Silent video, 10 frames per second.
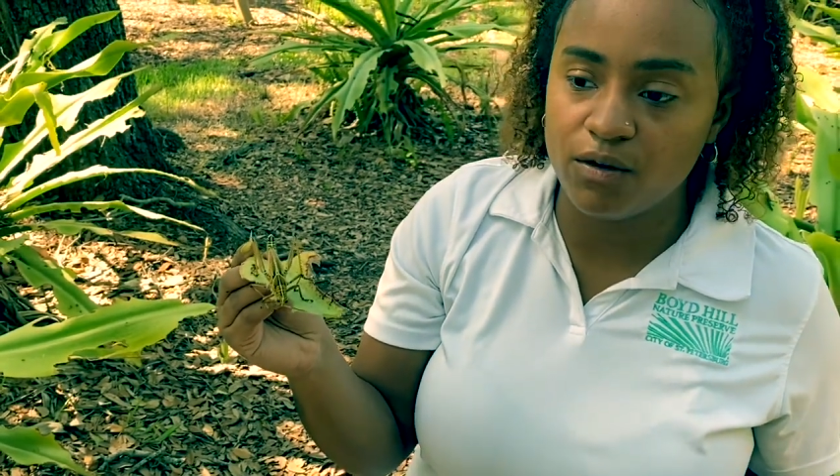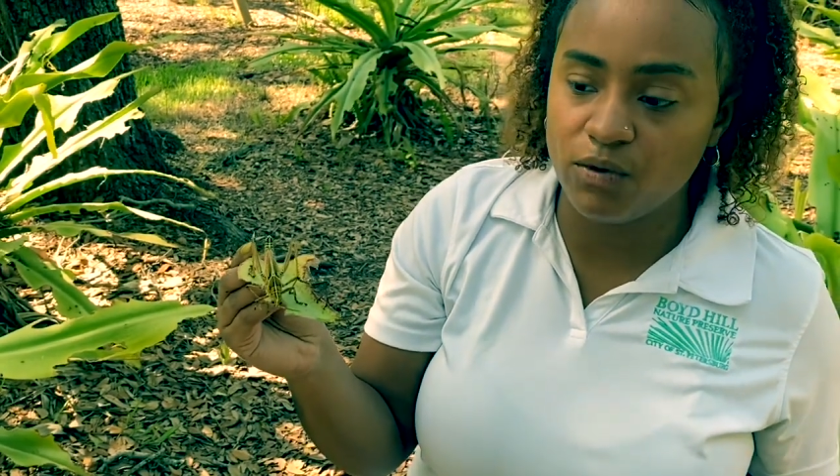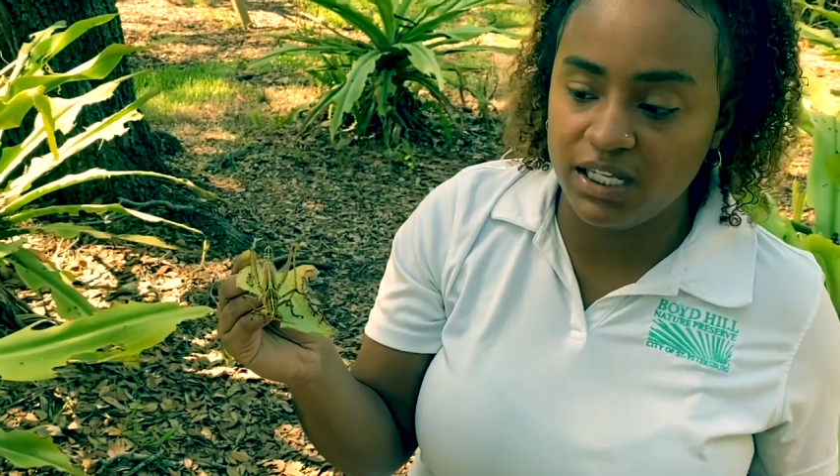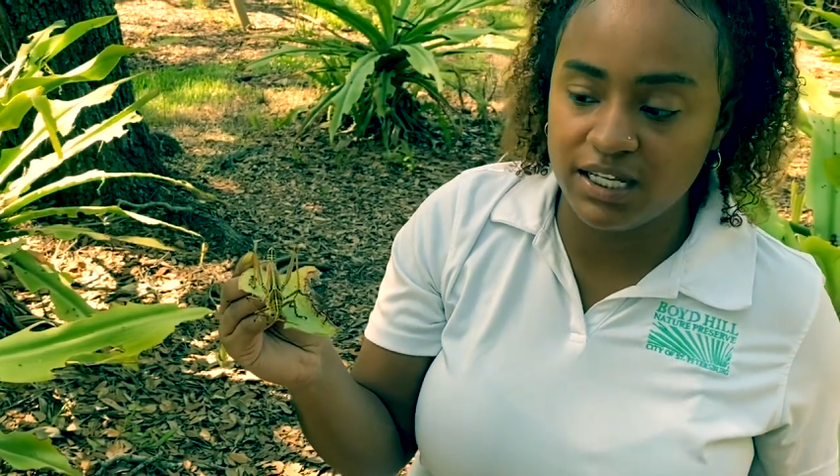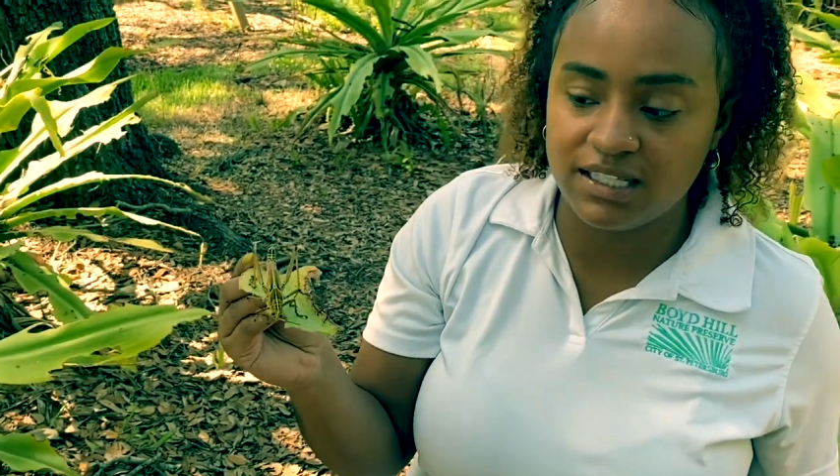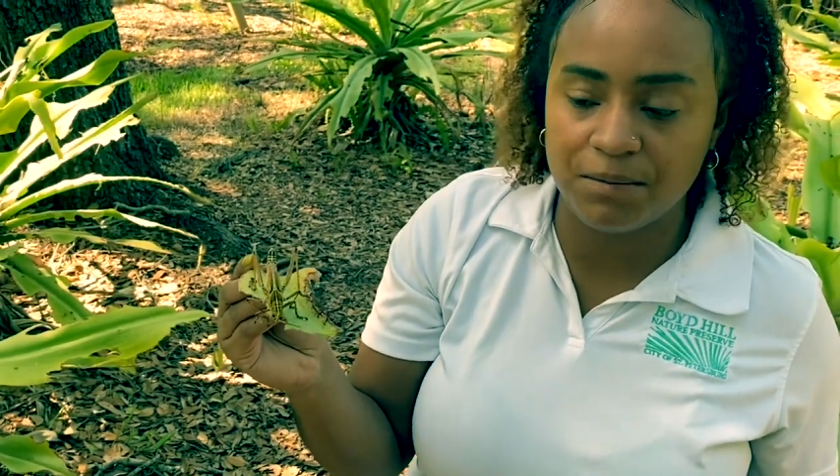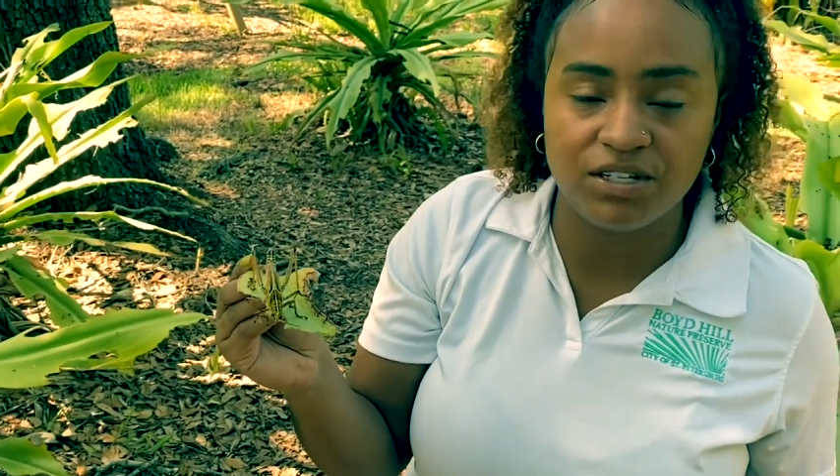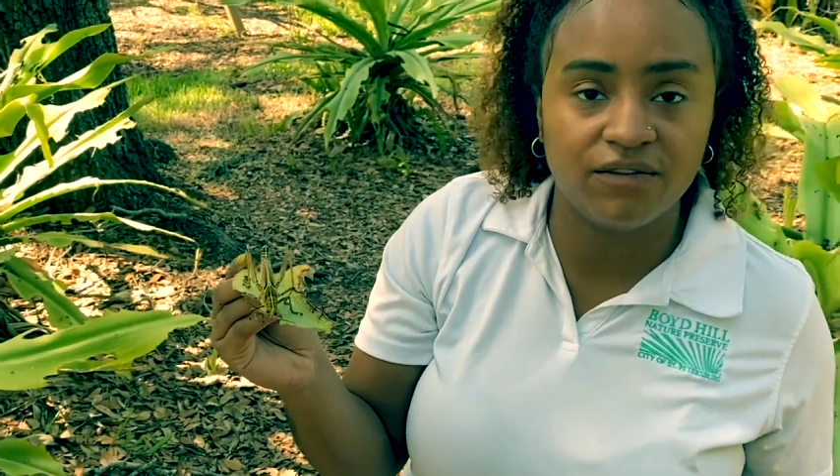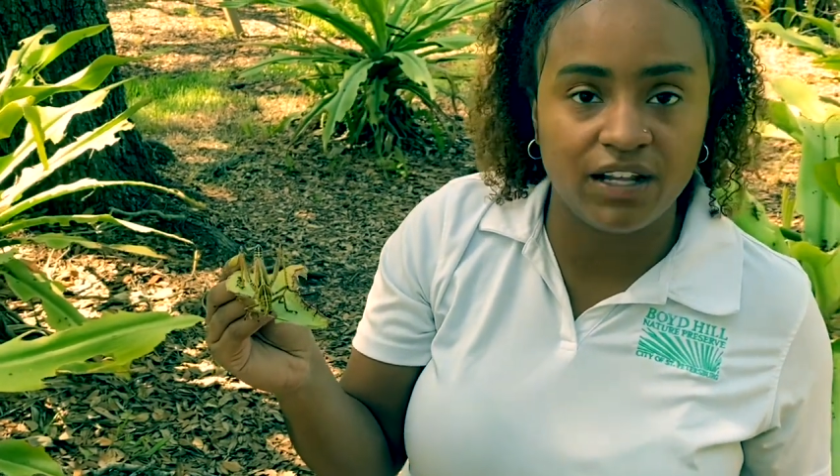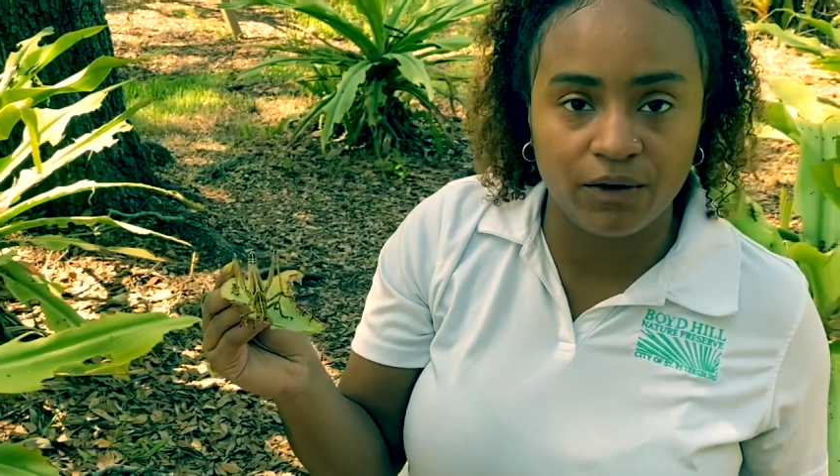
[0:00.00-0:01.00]
with the
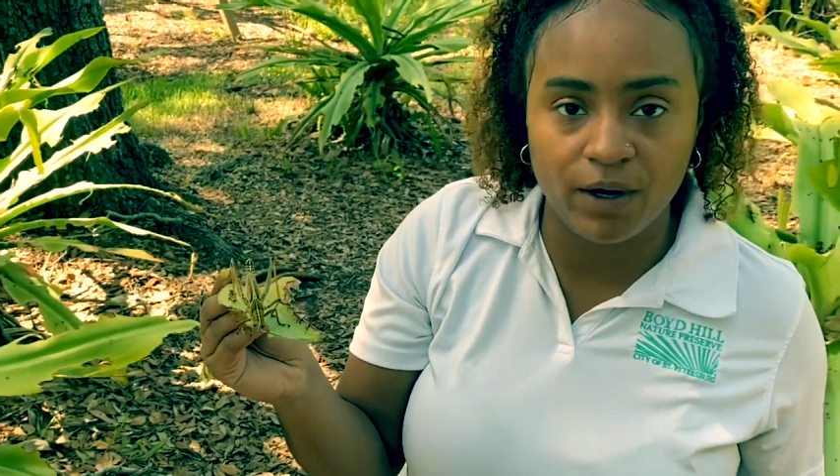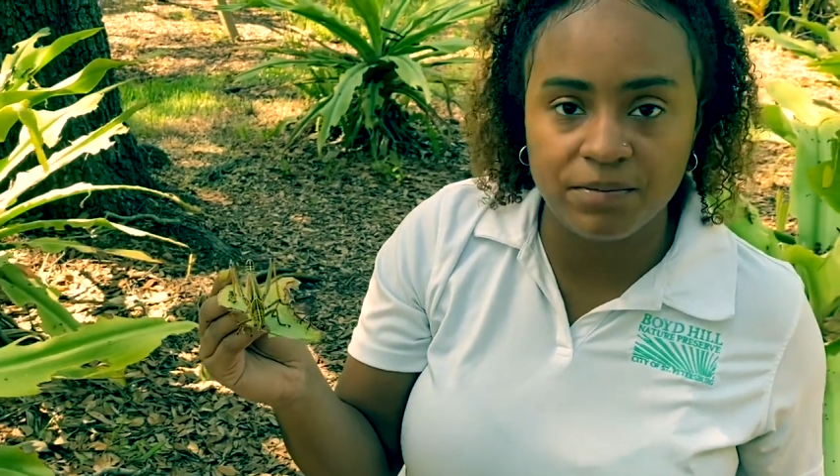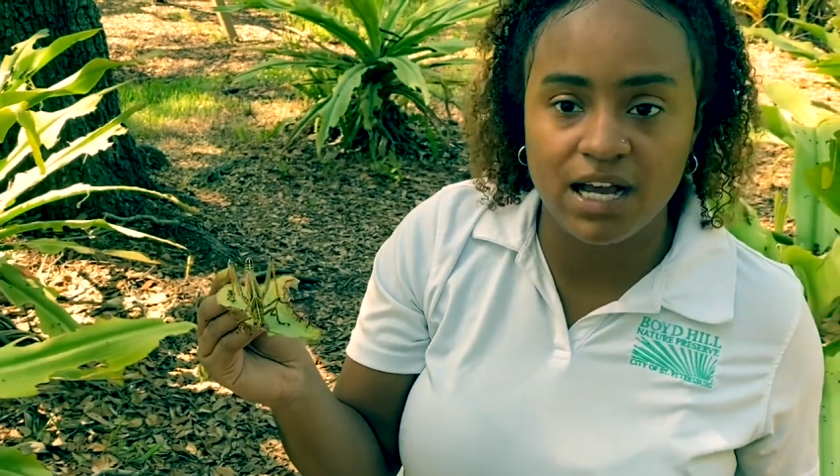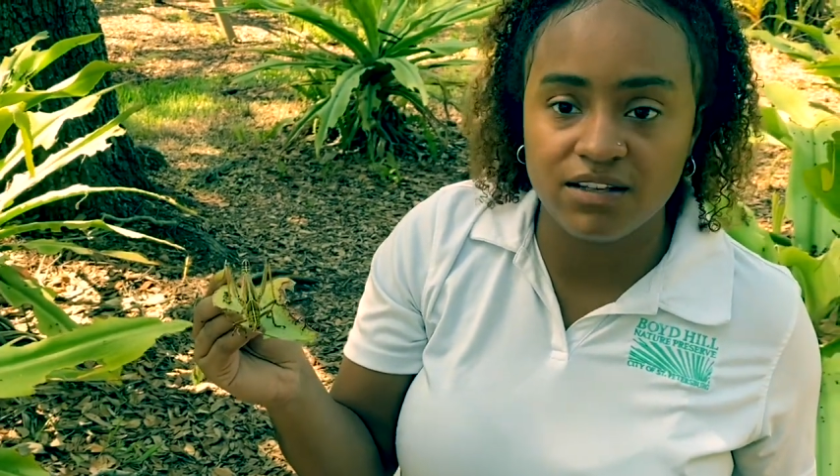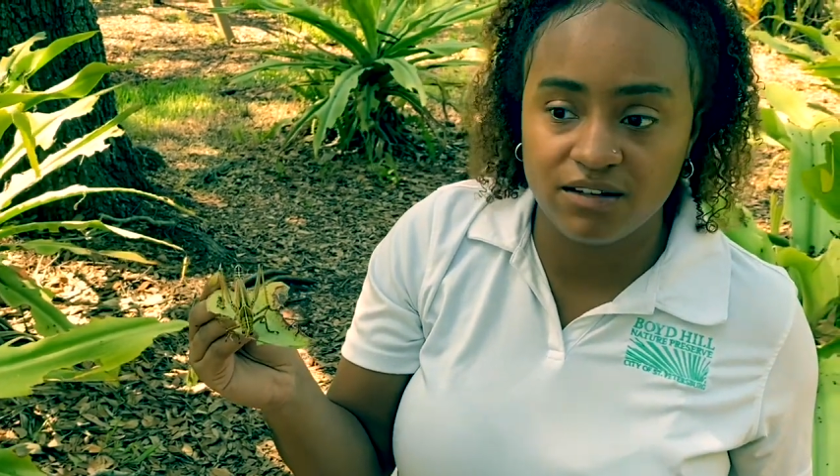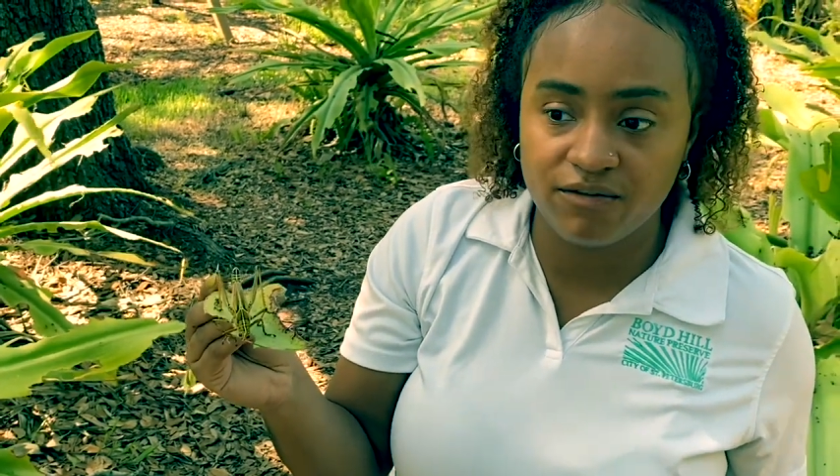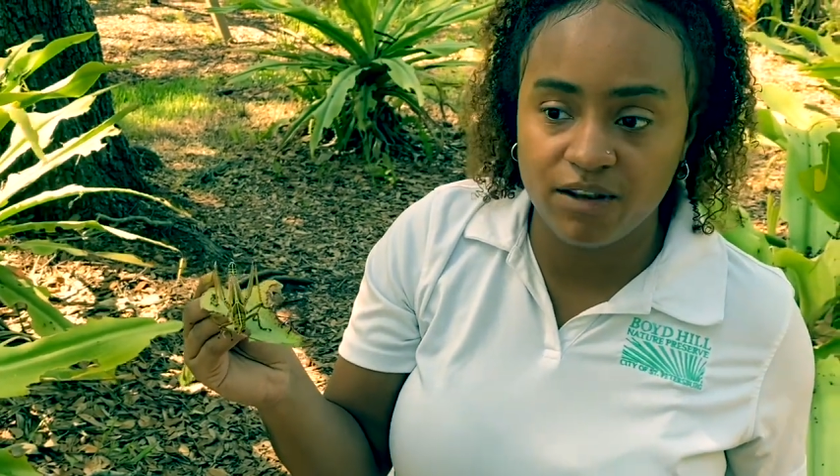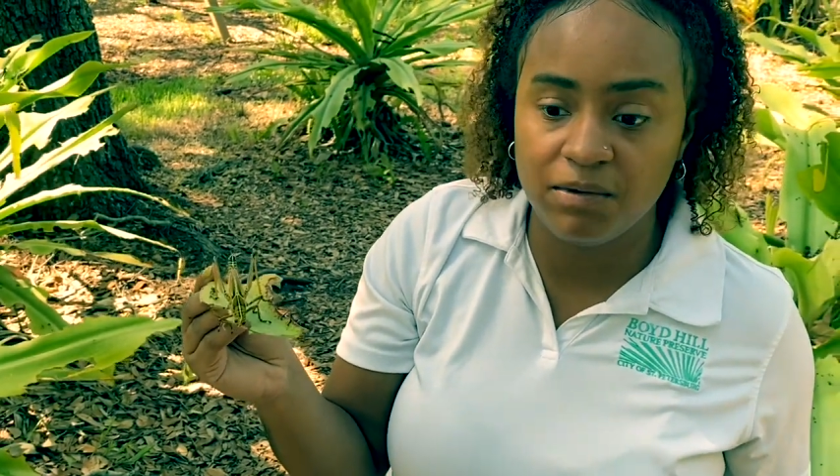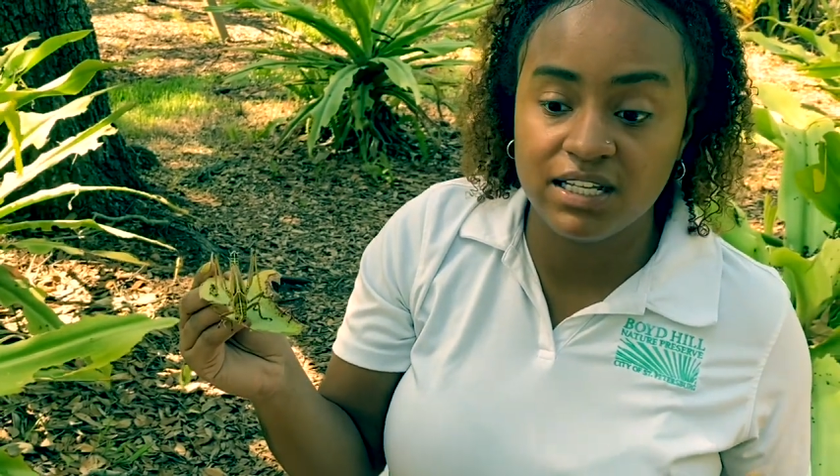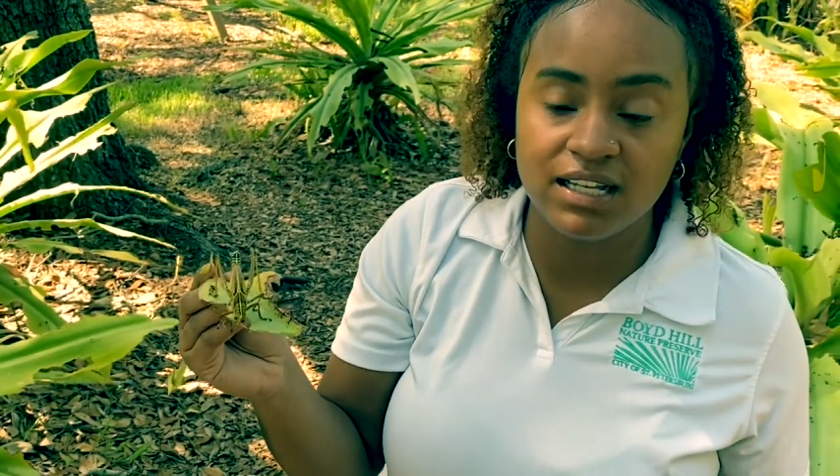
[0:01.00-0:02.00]
exception of like reptiles and amphibians.